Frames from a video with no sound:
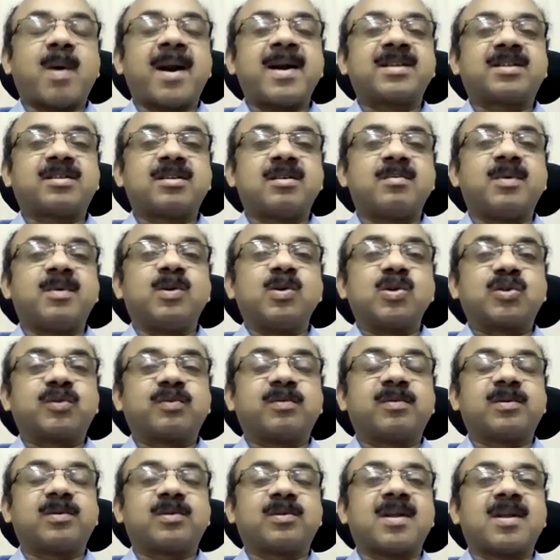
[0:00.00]
points will be
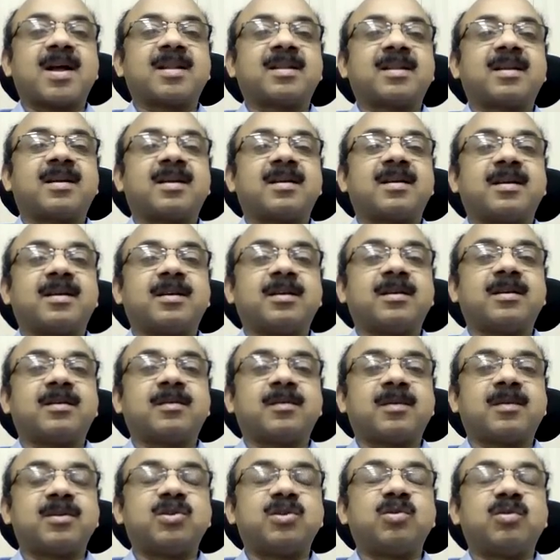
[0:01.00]
useful to the other uh,
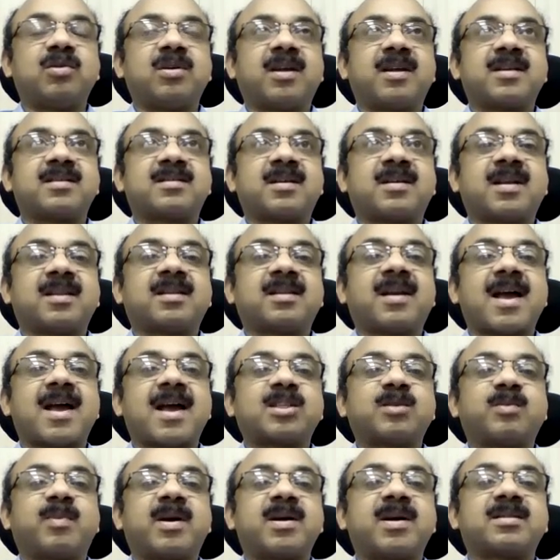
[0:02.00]
your juniors and other
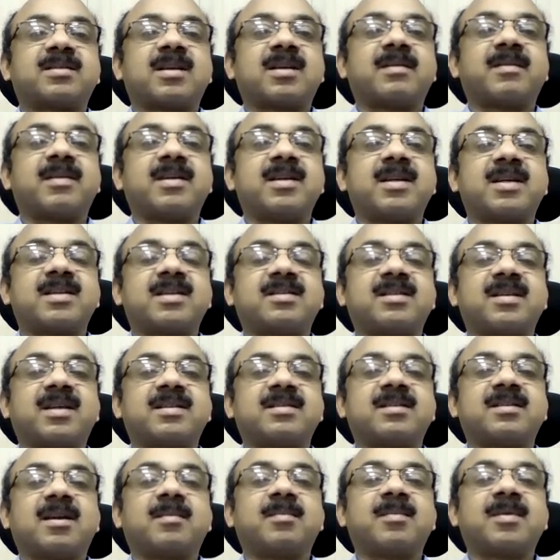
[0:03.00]
aspirants of ESE
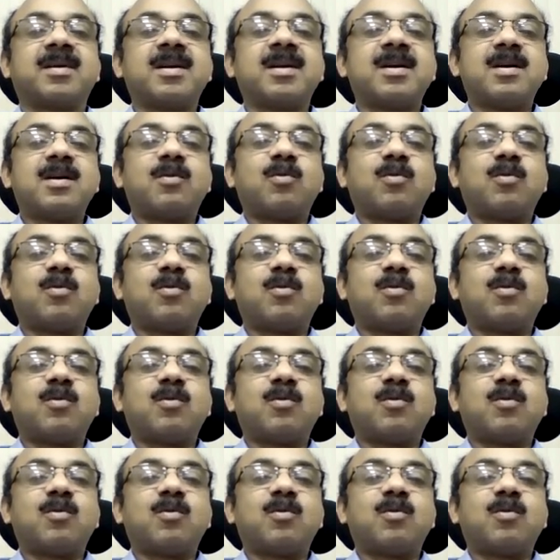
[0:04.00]
exam?